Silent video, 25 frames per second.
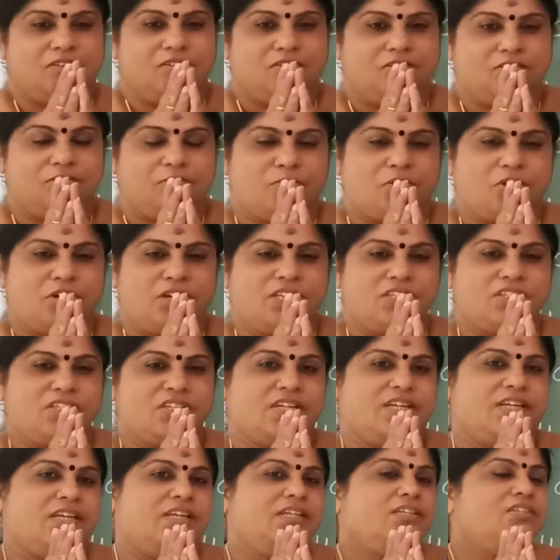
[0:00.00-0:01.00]
Good morning
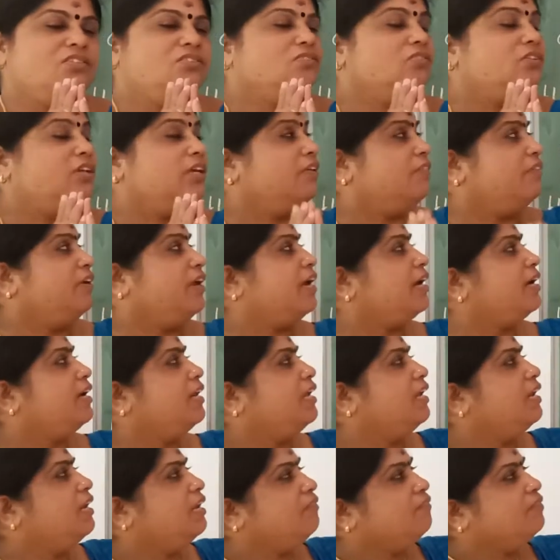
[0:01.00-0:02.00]
children. Today we are
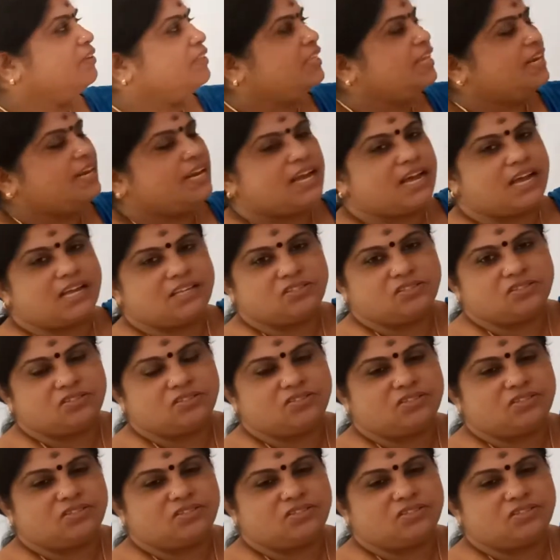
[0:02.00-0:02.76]
dealing with the last